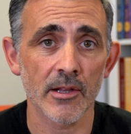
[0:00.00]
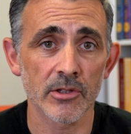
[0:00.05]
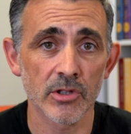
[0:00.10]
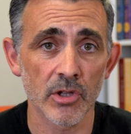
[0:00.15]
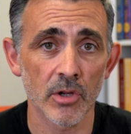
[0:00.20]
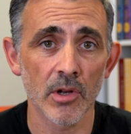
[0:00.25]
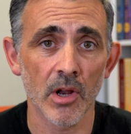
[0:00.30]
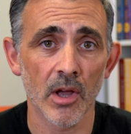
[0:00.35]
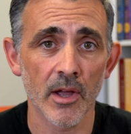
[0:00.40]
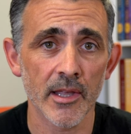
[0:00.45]

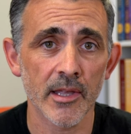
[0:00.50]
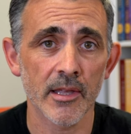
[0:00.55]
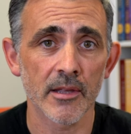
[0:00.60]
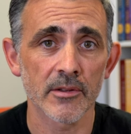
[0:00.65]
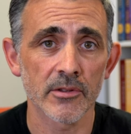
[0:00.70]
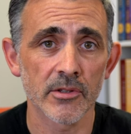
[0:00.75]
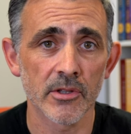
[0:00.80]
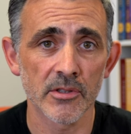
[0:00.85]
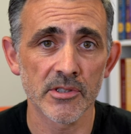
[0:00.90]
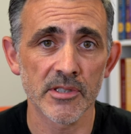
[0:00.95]
Do like,
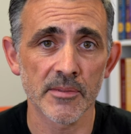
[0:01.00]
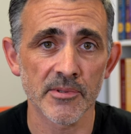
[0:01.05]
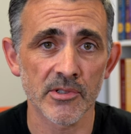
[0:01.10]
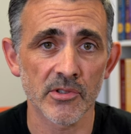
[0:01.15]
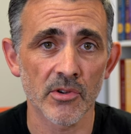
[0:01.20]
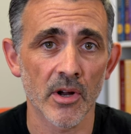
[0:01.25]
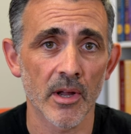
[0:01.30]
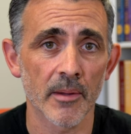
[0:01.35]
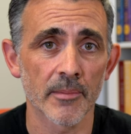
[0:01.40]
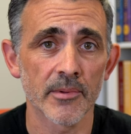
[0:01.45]
do
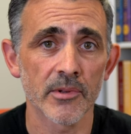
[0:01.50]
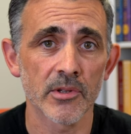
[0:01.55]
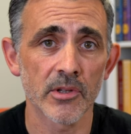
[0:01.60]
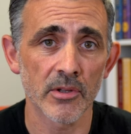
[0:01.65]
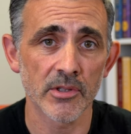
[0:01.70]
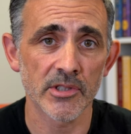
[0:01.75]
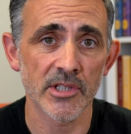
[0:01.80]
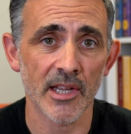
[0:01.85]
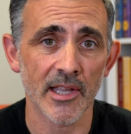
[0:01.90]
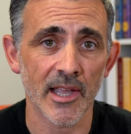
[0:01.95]
subscribe,
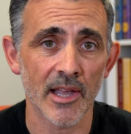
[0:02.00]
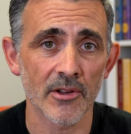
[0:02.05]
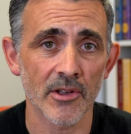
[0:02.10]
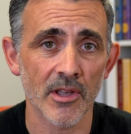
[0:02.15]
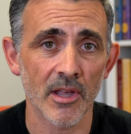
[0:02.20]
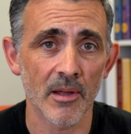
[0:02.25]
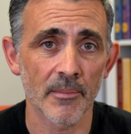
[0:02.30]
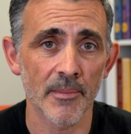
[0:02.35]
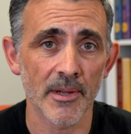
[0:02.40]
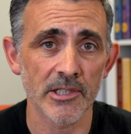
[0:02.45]
do check out
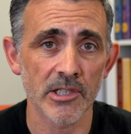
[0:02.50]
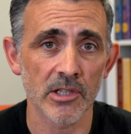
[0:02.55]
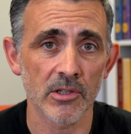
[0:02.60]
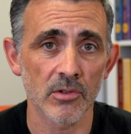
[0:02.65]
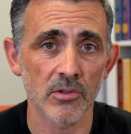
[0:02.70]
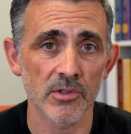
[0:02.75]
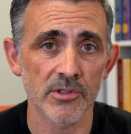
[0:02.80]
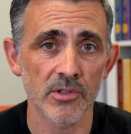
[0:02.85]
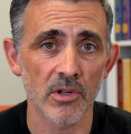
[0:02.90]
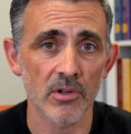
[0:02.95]
card magic
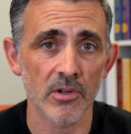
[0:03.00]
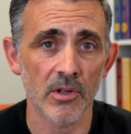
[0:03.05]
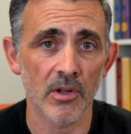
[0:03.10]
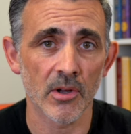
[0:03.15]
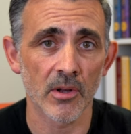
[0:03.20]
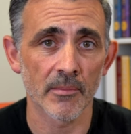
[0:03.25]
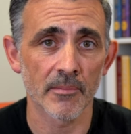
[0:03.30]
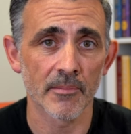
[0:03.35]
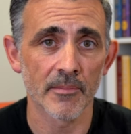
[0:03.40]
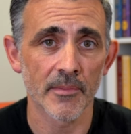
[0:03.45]
course dot
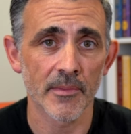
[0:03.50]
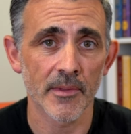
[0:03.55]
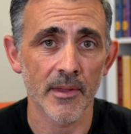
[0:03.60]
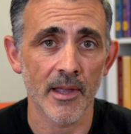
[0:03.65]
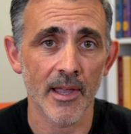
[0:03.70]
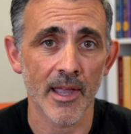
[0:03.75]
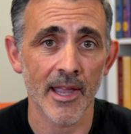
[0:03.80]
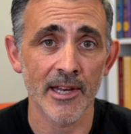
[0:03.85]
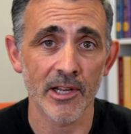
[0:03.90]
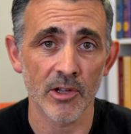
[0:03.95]
com.
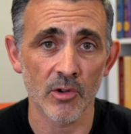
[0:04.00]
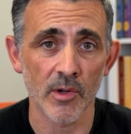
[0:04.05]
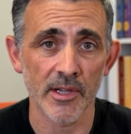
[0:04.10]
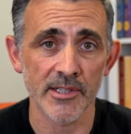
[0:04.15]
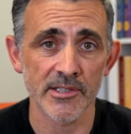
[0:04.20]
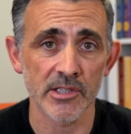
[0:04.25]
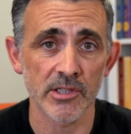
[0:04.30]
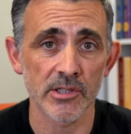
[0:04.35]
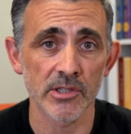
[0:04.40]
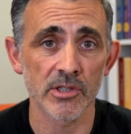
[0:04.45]
Any
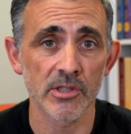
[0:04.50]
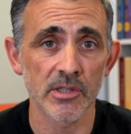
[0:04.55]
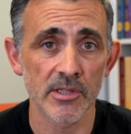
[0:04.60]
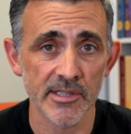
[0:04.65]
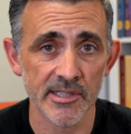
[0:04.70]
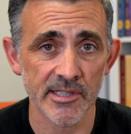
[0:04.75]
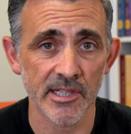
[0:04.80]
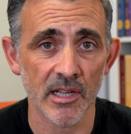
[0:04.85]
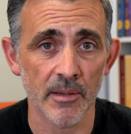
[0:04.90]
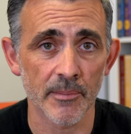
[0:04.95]
questions,
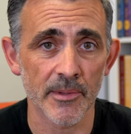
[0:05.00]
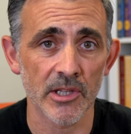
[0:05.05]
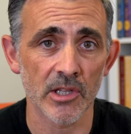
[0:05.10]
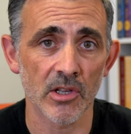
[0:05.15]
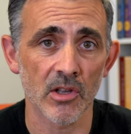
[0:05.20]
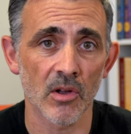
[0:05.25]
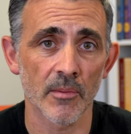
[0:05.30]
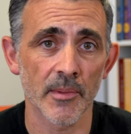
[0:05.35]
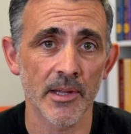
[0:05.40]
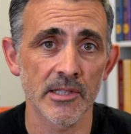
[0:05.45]
stick them in the
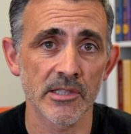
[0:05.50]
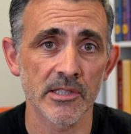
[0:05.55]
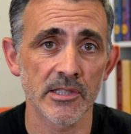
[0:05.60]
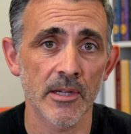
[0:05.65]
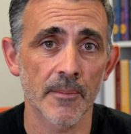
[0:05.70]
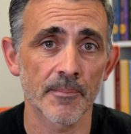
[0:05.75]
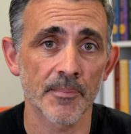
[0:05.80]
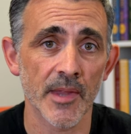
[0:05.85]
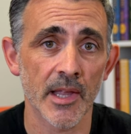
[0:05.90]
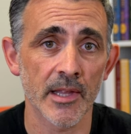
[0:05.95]
comments,
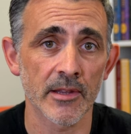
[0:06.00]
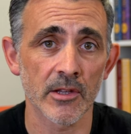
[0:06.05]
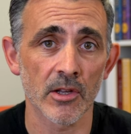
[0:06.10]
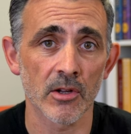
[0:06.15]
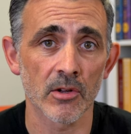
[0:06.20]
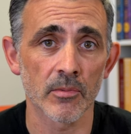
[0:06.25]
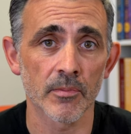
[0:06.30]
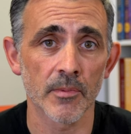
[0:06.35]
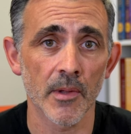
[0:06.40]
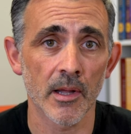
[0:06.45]
and
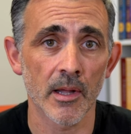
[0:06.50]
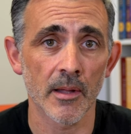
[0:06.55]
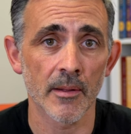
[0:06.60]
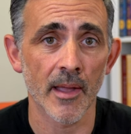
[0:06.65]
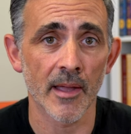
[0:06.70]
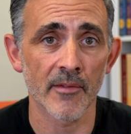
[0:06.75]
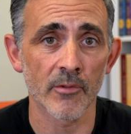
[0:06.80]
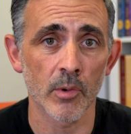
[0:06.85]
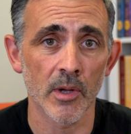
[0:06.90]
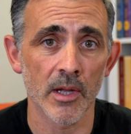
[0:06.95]
I'll uh,
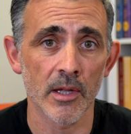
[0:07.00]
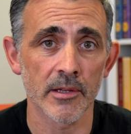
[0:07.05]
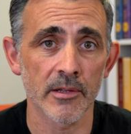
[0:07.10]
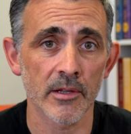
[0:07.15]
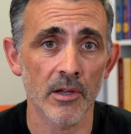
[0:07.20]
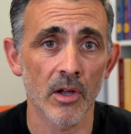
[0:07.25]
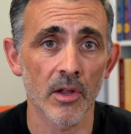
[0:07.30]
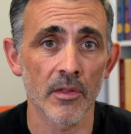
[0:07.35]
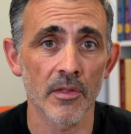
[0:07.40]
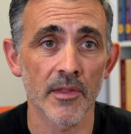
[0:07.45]
have a word
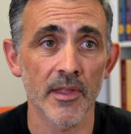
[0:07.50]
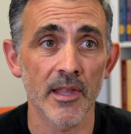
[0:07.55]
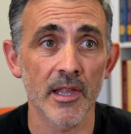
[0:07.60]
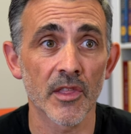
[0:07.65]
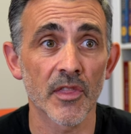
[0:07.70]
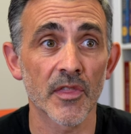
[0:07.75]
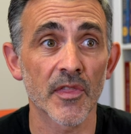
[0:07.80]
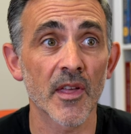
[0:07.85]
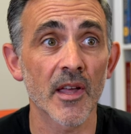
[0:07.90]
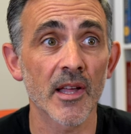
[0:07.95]
on the
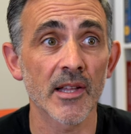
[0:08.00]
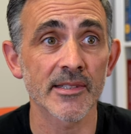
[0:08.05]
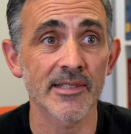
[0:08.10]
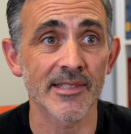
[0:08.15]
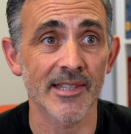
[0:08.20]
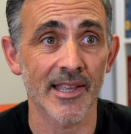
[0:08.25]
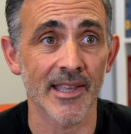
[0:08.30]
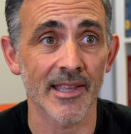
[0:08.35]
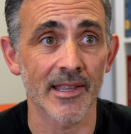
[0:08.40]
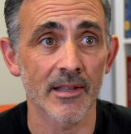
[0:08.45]

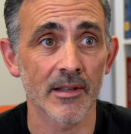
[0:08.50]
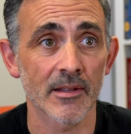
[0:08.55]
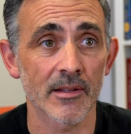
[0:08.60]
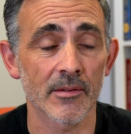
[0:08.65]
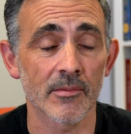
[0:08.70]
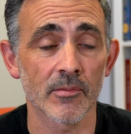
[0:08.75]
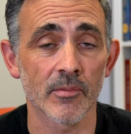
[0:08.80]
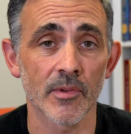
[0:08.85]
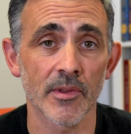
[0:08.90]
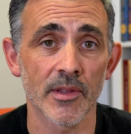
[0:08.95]
Thursday.
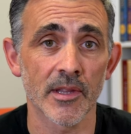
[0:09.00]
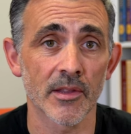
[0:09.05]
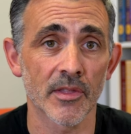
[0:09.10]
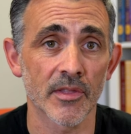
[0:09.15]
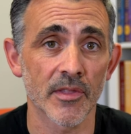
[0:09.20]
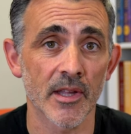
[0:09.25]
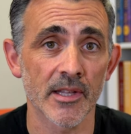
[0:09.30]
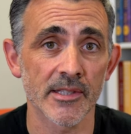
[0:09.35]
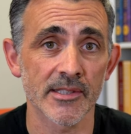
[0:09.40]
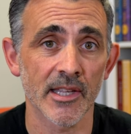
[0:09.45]
The
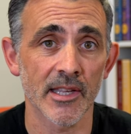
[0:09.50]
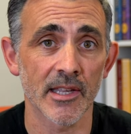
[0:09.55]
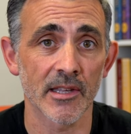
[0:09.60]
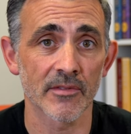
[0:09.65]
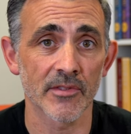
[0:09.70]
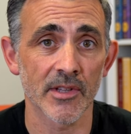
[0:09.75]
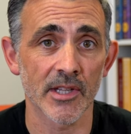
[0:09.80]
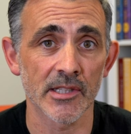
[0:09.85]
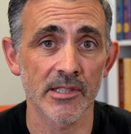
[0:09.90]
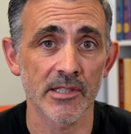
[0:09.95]
Thursday
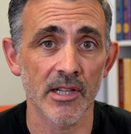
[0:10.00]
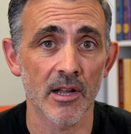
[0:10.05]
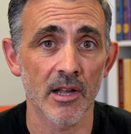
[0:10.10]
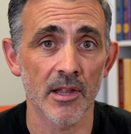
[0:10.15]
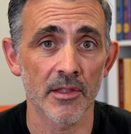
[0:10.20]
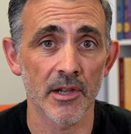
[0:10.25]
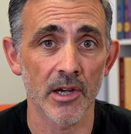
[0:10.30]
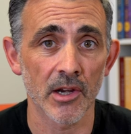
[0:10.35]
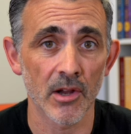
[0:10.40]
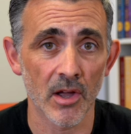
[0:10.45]
evenings
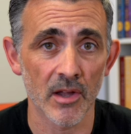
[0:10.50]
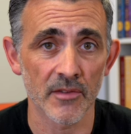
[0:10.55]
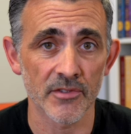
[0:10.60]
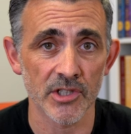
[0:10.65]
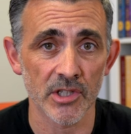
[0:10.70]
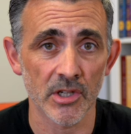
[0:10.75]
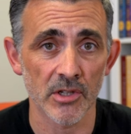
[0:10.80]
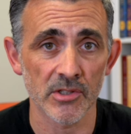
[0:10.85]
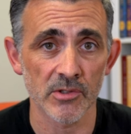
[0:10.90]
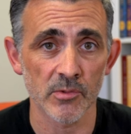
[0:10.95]
are the live
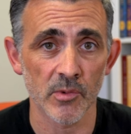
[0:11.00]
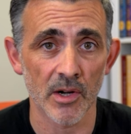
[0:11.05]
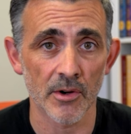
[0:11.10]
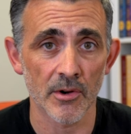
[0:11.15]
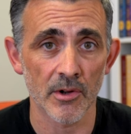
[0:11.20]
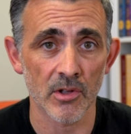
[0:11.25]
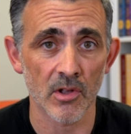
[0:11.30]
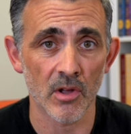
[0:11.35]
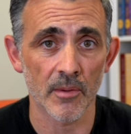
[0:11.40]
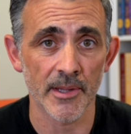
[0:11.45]
shows where
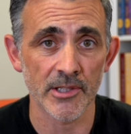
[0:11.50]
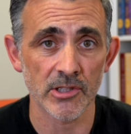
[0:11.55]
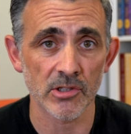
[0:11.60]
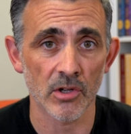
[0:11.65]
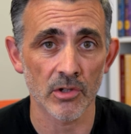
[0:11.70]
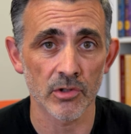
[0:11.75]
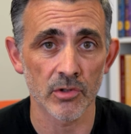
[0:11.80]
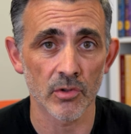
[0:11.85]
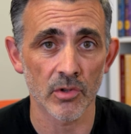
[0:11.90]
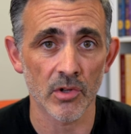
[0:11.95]
I'll comment
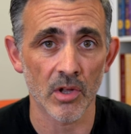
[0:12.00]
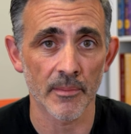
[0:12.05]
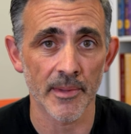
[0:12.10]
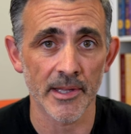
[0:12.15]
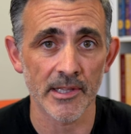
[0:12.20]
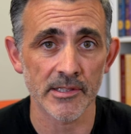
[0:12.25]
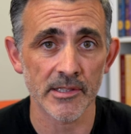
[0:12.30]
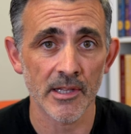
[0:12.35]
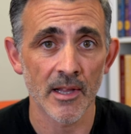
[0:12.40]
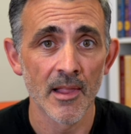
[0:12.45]
on your
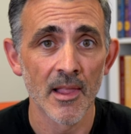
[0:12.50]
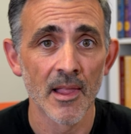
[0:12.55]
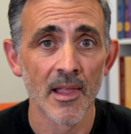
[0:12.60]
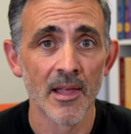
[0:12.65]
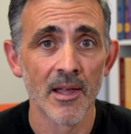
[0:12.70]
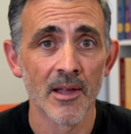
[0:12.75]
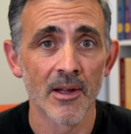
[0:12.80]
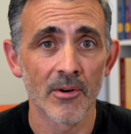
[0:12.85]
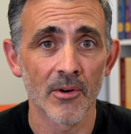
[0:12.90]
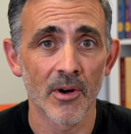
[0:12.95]
comments.
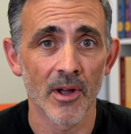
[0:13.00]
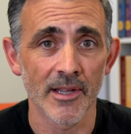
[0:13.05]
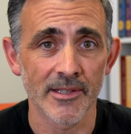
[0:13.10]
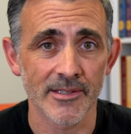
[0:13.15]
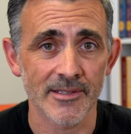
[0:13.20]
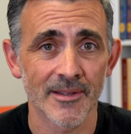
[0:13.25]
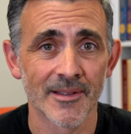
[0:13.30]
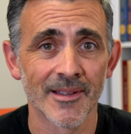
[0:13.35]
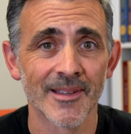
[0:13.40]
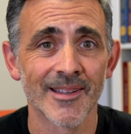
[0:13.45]

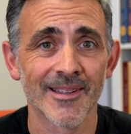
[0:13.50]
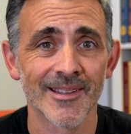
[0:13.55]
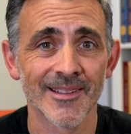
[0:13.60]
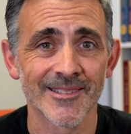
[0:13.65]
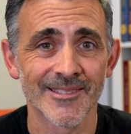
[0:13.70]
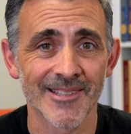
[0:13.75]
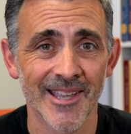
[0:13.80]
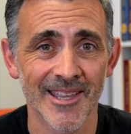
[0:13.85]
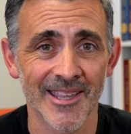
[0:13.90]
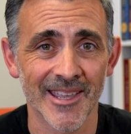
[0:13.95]
Right,
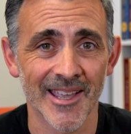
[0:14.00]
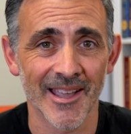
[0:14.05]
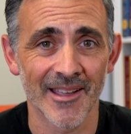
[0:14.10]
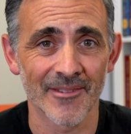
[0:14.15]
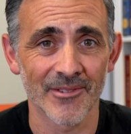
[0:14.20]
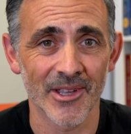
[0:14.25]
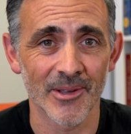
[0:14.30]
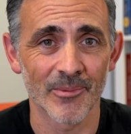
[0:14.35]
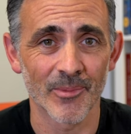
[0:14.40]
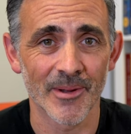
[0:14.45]
take care,
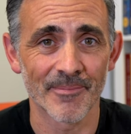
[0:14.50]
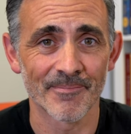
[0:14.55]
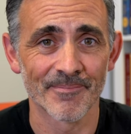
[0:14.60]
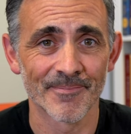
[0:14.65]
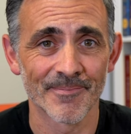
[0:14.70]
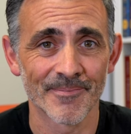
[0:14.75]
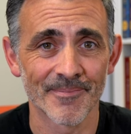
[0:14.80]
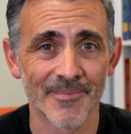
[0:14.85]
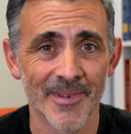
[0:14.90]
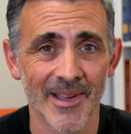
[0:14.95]
have a good one.
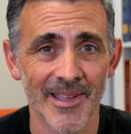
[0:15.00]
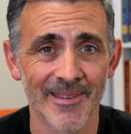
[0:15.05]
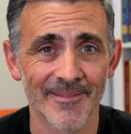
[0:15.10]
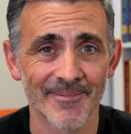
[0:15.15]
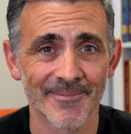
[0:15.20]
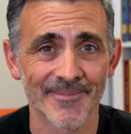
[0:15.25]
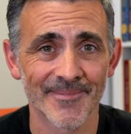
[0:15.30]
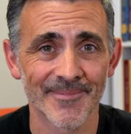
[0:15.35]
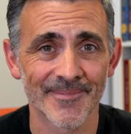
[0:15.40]
Bye.